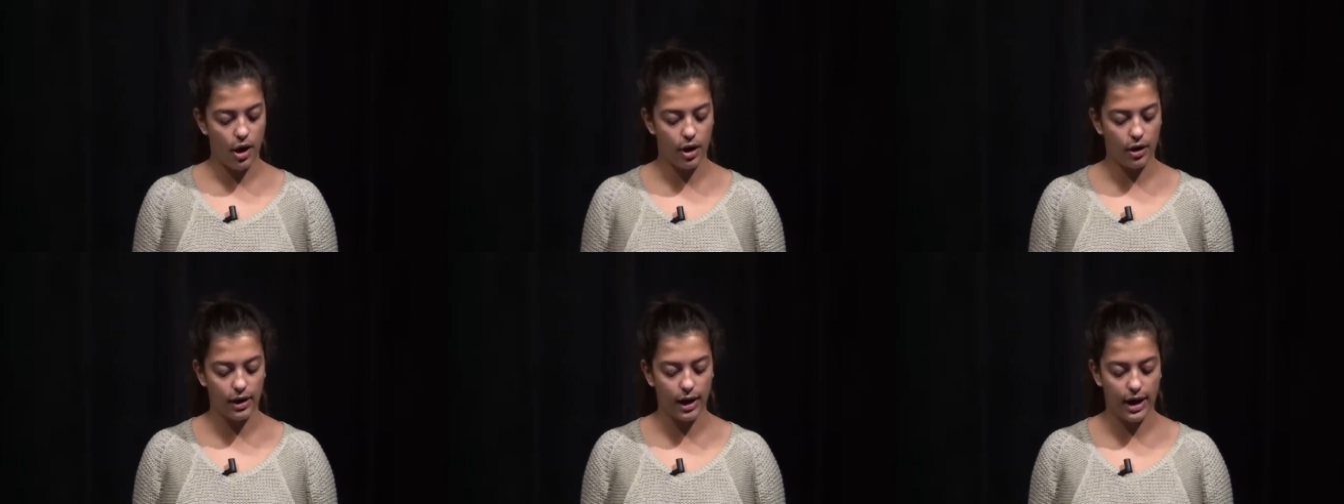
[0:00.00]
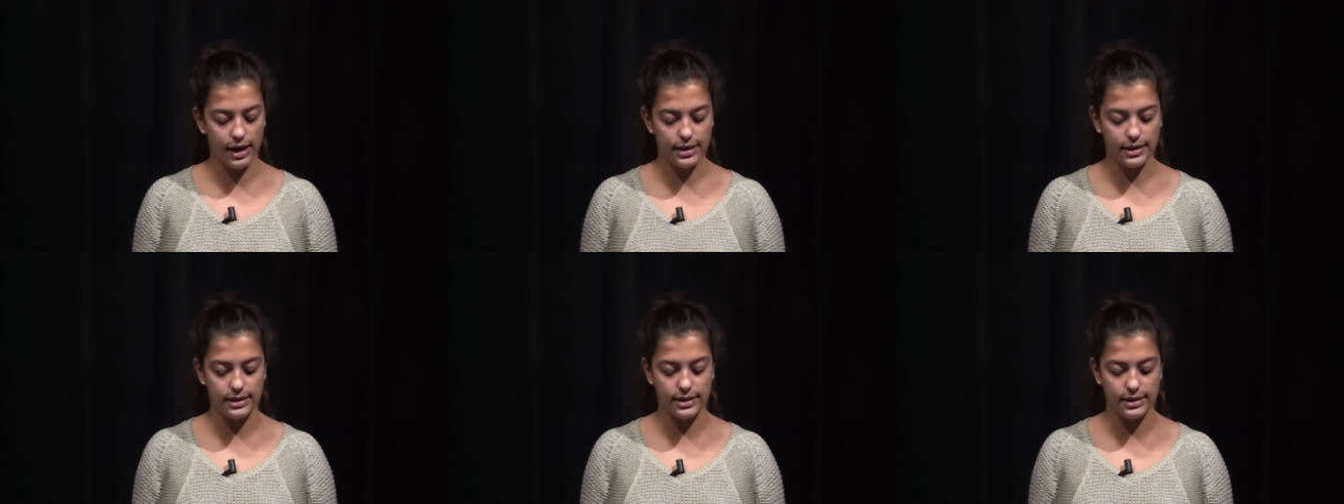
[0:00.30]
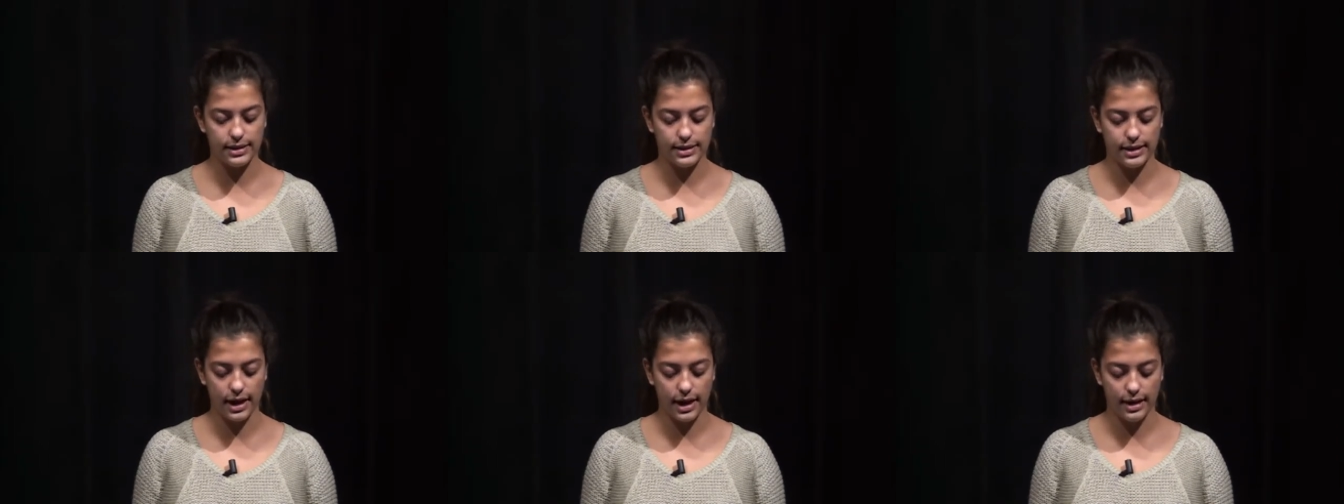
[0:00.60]
are asked to
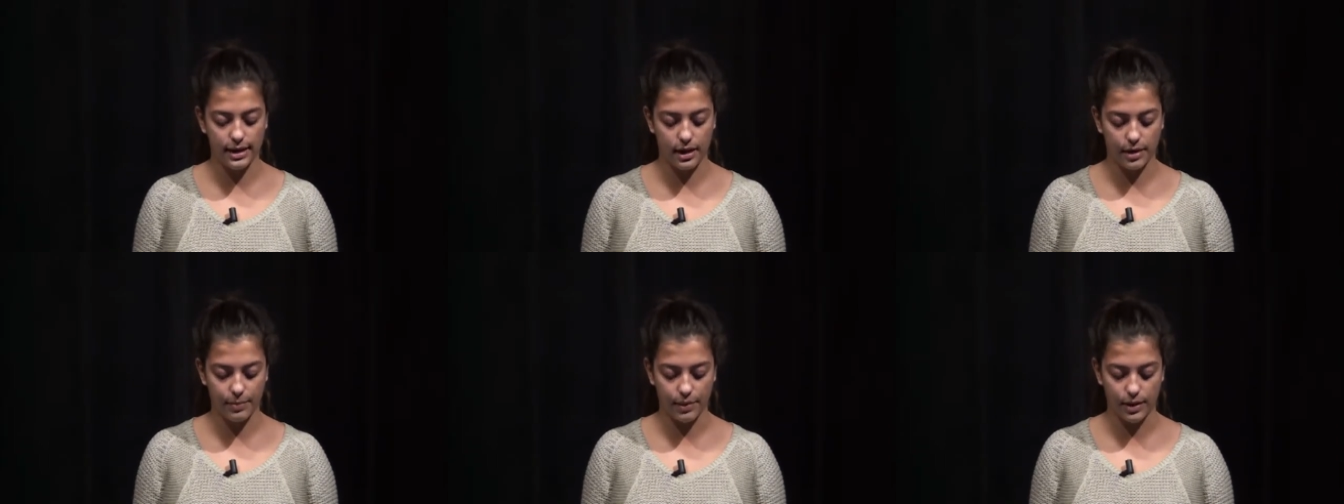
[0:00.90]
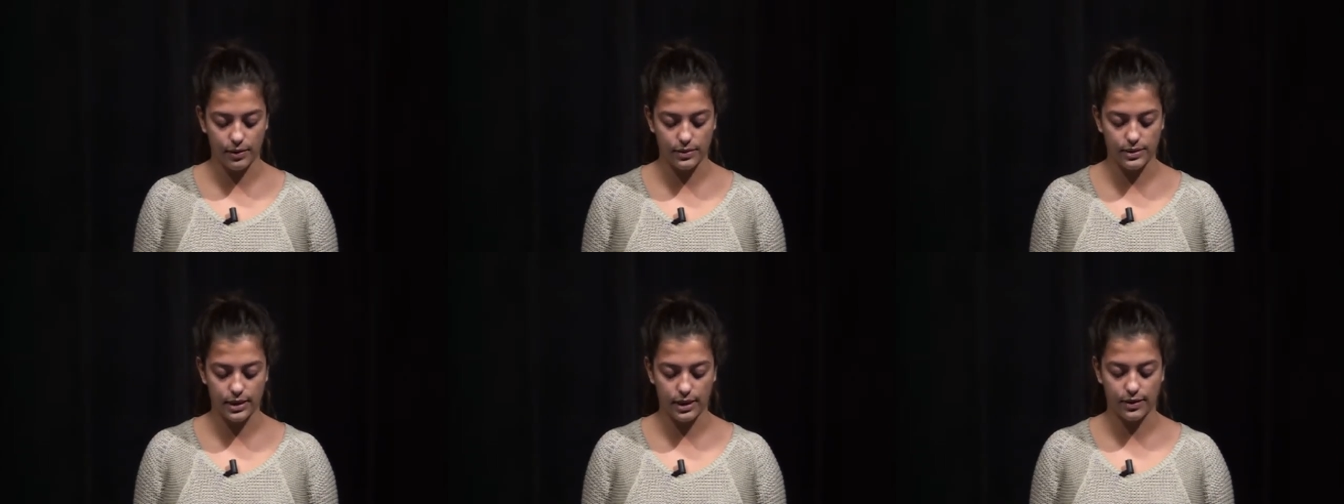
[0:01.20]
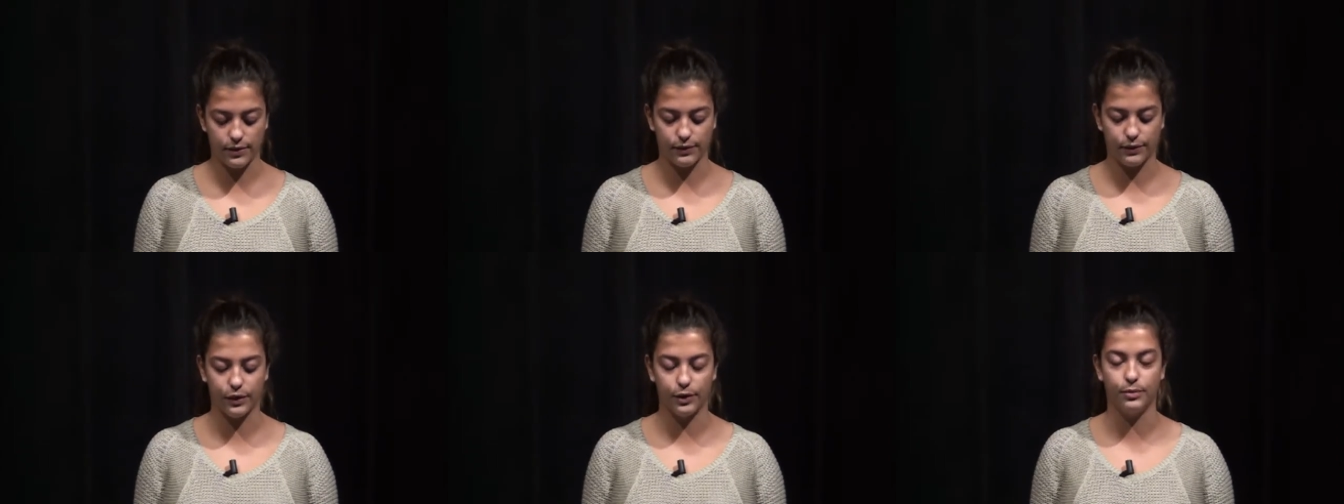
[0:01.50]
sign up
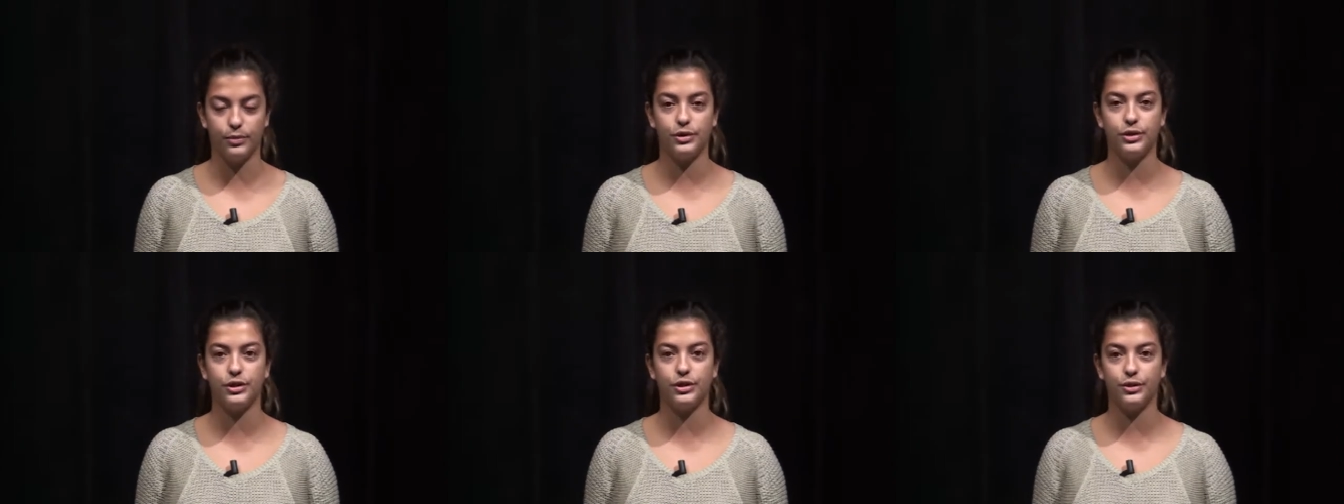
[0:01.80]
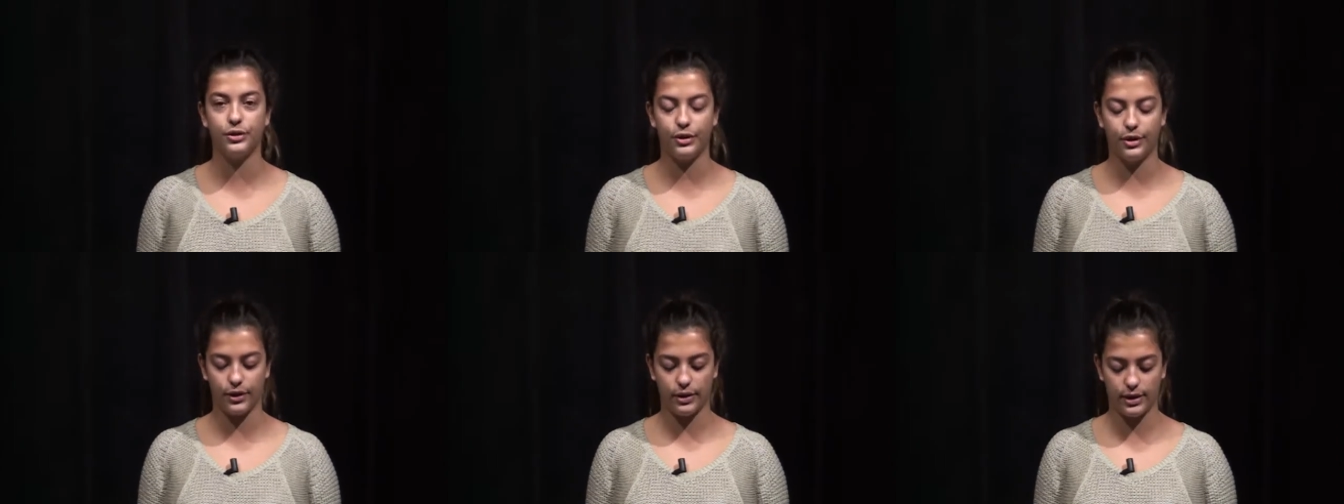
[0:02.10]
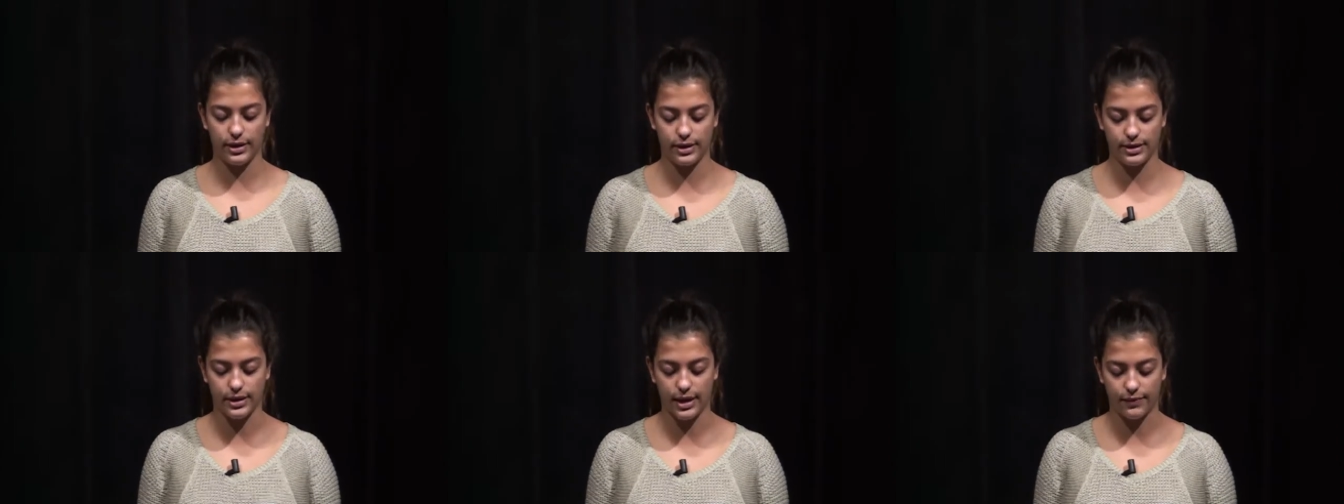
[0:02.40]
outside of room
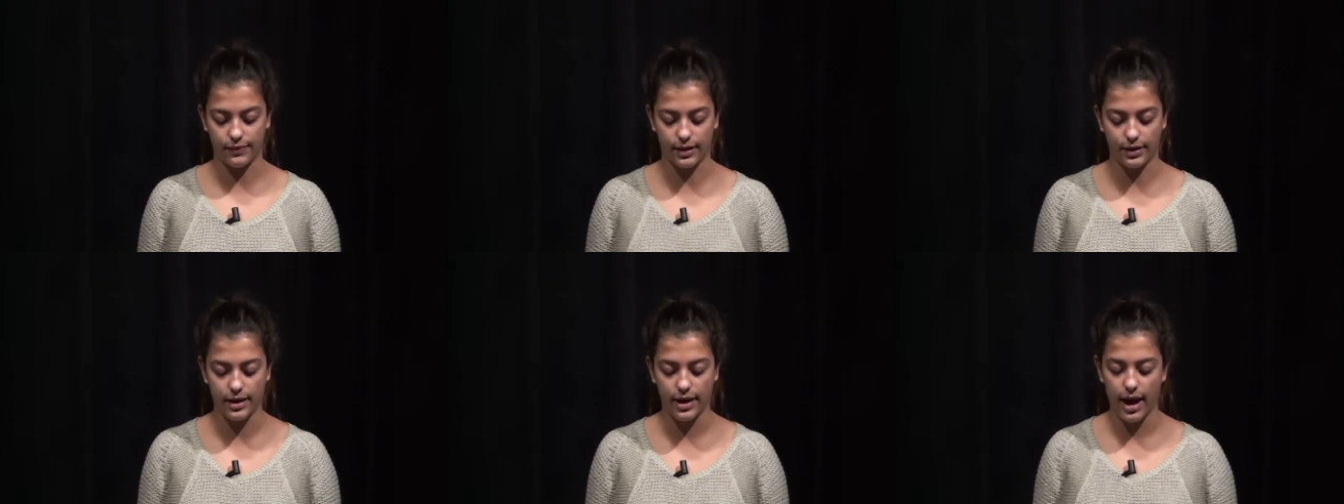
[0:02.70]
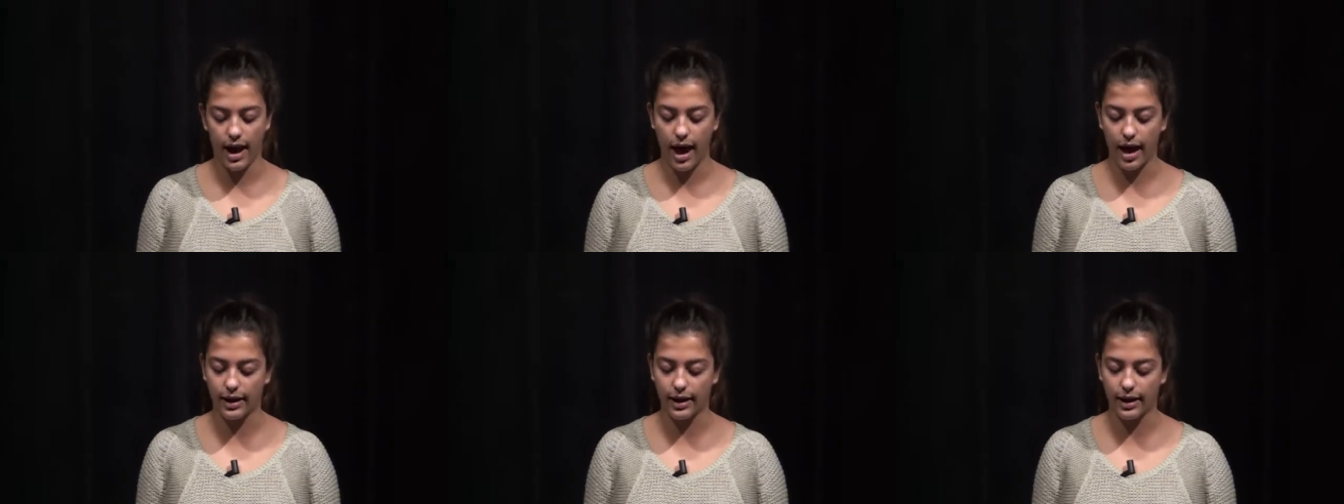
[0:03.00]
237